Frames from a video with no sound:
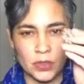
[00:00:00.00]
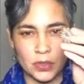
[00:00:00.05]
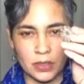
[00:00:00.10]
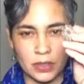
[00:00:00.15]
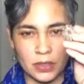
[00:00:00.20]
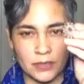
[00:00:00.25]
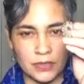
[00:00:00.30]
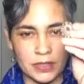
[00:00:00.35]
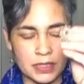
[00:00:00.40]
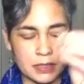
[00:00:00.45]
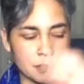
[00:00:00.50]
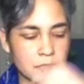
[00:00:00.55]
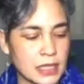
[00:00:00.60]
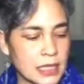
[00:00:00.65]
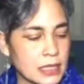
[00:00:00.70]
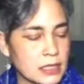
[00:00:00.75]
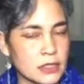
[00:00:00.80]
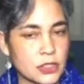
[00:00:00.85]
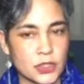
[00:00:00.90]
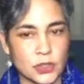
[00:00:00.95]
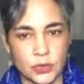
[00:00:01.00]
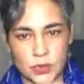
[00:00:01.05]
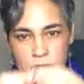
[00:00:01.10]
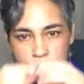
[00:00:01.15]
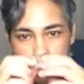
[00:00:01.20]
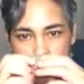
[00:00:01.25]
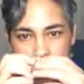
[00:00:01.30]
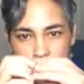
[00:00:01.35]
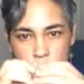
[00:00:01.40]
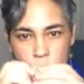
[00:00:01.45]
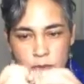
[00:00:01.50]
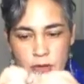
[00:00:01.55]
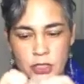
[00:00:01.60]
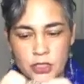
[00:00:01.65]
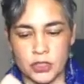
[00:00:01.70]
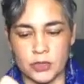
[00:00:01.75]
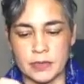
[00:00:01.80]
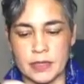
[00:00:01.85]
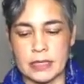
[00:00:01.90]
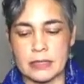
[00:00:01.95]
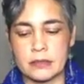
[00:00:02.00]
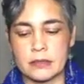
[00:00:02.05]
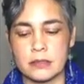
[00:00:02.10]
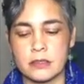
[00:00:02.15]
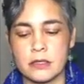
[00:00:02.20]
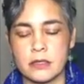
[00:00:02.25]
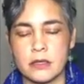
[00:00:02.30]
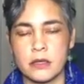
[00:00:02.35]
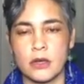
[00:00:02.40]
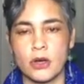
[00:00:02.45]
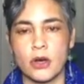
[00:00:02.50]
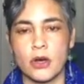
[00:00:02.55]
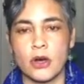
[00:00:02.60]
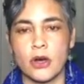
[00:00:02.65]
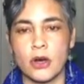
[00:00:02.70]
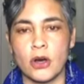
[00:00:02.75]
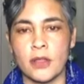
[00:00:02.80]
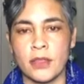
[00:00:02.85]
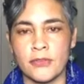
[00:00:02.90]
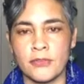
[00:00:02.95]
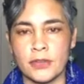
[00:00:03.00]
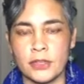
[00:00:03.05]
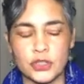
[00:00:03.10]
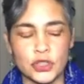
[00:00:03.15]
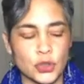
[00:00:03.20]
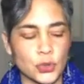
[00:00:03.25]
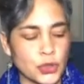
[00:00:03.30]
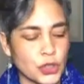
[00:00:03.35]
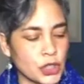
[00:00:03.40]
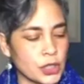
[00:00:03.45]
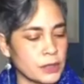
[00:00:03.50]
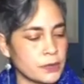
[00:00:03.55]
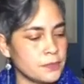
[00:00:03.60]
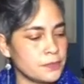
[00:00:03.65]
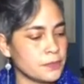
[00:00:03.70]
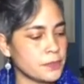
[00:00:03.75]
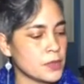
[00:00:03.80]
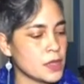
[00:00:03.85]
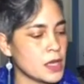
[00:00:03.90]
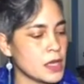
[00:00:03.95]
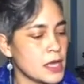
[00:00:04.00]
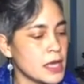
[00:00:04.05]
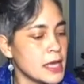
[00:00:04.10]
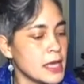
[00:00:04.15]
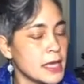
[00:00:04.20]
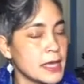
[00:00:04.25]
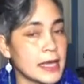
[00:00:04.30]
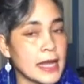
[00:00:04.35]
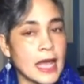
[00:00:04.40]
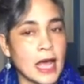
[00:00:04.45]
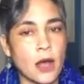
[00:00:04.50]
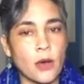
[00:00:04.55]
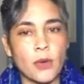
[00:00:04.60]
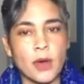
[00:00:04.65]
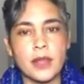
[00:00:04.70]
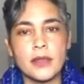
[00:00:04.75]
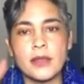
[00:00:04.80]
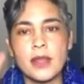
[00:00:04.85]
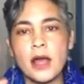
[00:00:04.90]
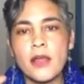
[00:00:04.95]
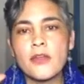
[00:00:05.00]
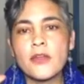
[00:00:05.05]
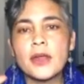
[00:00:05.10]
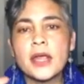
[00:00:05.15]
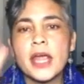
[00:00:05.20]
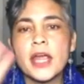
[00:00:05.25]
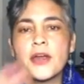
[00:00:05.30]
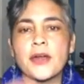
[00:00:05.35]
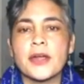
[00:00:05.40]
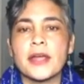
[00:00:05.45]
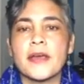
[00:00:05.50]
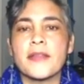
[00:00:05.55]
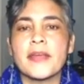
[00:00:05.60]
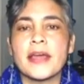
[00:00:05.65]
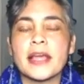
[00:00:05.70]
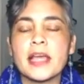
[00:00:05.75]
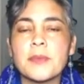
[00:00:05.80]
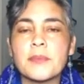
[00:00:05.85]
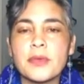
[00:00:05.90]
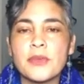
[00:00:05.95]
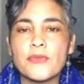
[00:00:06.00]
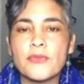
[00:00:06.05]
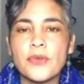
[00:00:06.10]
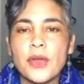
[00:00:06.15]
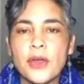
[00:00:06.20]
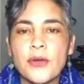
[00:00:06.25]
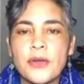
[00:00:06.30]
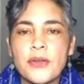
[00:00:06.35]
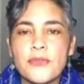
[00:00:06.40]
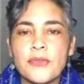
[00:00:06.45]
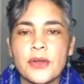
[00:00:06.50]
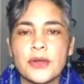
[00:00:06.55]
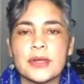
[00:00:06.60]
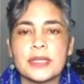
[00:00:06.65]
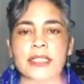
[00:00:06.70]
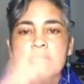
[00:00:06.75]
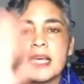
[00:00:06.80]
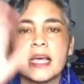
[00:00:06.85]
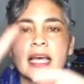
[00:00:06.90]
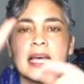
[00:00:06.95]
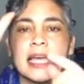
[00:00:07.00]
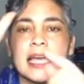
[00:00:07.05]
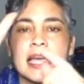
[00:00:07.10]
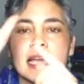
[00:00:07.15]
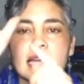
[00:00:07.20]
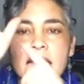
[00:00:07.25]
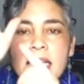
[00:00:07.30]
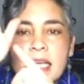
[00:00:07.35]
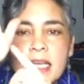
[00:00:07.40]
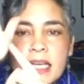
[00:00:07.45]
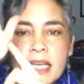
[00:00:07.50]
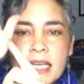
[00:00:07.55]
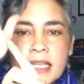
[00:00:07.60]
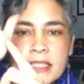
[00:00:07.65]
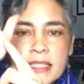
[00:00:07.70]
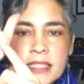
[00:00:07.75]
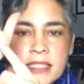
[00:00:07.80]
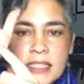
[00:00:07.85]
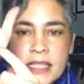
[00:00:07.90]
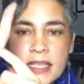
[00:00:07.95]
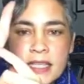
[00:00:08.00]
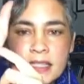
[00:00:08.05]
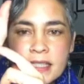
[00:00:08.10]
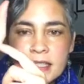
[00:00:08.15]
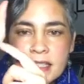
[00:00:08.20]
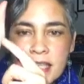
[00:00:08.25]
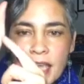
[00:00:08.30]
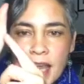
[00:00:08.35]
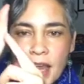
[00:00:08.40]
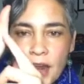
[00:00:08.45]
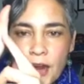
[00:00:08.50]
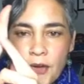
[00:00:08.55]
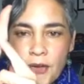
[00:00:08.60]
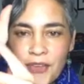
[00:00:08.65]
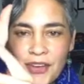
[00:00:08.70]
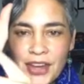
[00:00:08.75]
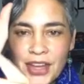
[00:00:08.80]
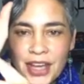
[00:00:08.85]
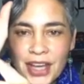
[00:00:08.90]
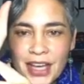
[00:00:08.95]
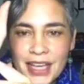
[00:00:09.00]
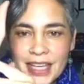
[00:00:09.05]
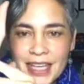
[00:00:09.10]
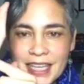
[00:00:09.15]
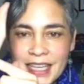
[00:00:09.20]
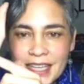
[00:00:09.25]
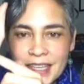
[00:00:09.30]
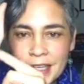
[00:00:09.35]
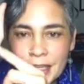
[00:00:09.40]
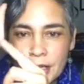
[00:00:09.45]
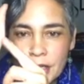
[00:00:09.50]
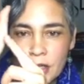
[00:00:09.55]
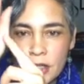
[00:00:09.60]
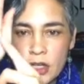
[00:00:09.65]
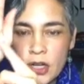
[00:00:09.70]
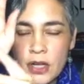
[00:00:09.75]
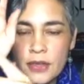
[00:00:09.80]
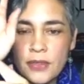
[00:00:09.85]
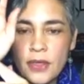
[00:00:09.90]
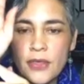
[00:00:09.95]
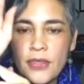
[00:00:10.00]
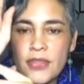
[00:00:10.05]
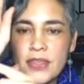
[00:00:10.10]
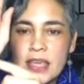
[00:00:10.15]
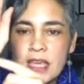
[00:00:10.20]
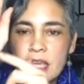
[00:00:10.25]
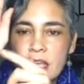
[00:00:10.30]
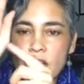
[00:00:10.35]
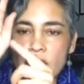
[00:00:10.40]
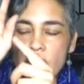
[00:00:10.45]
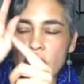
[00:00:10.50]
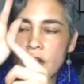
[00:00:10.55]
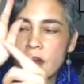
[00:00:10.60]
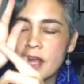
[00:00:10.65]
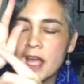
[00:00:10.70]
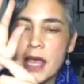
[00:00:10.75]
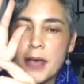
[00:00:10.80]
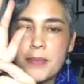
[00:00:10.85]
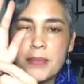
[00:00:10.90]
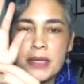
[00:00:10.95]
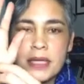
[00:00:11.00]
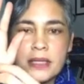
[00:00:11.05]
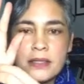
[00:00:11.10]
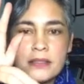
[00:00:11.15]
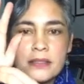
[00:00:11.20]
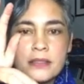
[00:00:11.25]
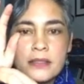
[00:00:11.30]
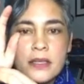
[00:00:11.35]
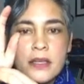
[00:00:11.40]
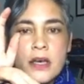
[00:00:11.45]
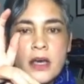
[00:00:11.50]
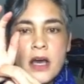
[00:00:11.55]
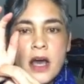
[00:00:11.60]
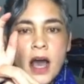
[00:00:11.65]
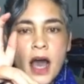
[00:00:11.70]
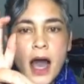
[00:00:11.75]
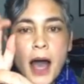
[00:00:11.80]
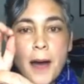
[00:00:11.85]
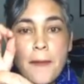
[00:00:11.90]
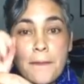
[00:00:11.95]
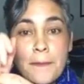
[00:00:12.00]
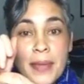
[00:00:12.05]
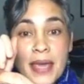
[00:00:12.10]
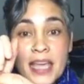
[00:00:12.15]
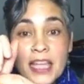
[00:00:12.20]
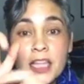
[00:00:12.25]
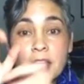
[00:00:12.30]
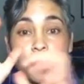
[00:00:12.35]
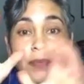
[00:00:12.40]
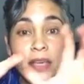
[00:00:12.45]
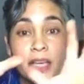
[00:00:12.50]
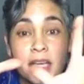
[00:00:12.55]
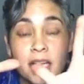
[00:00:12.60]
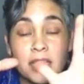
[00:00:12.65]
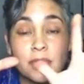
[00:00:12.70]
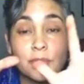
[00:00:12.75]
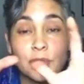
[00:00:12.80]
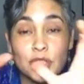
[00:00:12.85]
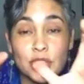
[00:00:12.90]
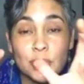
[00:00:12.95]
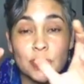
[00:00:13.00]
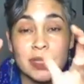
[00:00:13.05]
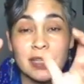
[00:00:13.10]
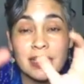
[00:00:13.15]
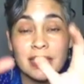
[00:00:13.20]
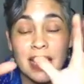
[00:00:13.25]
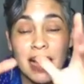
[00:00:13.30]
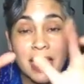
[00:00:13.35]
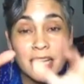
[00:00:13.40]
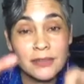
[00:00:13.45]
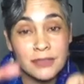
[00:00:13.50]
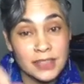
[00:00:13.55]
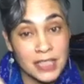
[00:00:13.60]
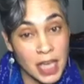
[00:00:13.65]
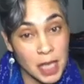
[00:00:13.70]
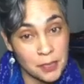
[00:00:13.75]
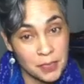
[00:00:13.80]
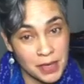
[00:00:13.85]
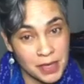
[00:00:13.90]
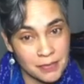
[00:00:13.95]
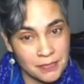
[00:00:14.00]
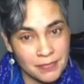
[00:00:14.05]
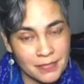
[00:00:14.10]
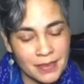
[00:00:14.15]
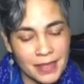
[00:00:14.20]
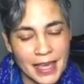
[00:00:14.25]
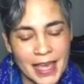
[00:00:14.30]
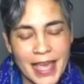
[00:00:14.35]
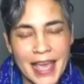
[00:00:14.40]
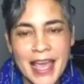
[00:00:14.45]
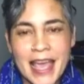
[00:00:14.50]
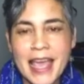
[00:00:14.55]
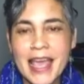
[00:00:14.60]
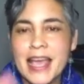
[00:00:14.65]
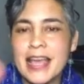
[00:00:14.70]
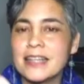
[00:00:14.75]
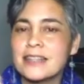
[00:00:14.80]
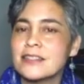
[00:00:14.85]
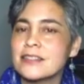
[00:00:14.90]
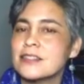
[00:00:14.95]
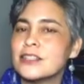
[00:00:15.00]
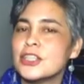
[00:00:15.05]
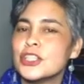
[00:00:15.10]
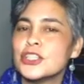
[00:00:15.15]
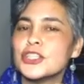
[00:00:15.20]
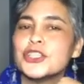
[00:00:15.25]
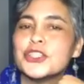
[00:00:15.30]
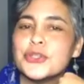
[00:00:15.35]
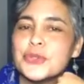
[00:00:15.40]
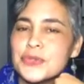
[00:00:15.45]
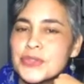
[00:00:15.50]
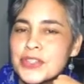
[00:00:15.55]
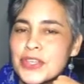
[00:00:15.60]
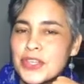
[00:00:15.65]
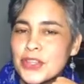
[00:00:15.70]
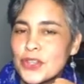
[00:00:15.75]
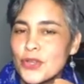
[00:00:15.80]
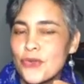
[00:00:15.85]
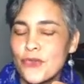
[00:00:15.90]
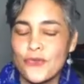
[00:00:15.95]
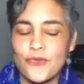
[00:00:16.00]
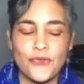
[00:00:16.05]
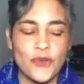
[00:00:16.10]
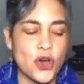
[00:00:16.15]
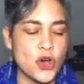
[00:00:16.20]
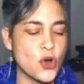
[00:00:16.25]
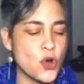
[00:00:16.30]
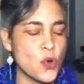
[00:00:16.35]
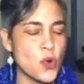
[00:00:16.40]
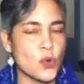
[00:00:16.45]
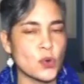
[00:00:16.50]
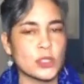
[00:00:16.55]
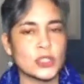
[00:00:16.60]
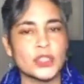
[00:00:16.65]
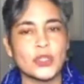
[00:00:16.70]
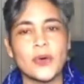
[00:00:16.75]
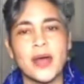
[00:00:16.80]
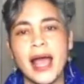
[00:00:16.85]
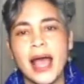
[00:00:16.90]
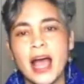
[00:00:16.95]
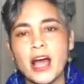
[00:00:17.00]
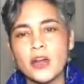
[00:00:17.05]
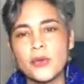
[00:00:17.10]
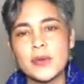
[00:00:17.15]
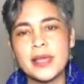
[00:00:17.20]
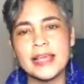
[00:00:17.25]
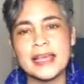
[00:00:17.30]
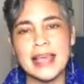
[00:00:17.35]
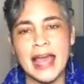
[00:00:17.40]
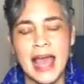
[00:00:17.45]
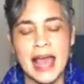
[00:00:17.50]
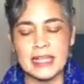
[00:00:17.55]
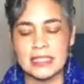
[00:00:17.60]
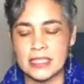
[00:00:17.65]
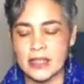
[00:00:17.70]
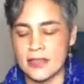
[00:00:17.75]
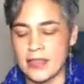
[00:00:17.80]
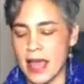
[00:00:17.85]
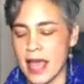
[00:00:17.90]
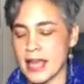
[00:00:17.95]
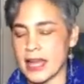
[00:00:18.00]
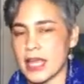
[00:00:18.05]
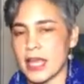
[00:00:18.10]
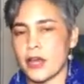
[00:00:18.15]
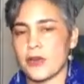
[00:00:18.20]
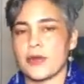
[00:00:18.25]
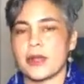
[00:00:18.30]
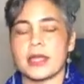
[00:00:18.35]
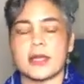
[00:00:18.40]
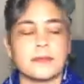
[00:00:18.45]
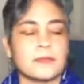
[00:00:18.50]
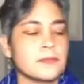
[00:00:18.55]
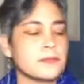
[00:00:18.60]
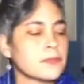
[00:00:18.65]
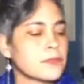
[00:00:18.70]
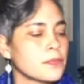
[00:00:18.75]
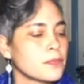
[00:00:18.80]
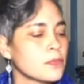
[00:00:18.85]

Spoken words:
So I'll leave you some links to some acupressure rings. Oh, that feels so good. Now, another area that can be very, very tight is this area here called the thenar eminence, mainly because we're doing a lot of typing and using the phone. So how do we get to that area?